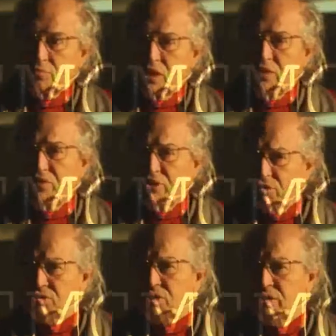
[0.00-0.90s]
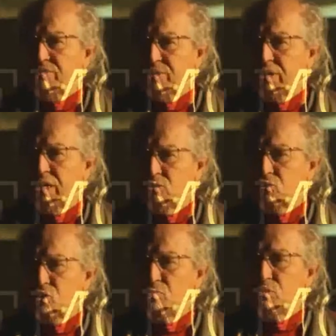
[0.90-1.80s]
he found himself in kind of
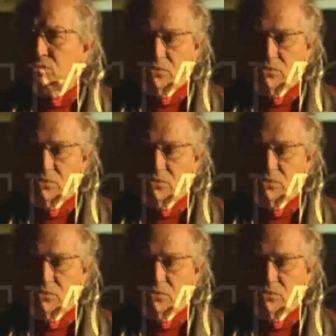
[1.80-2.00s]
trouble.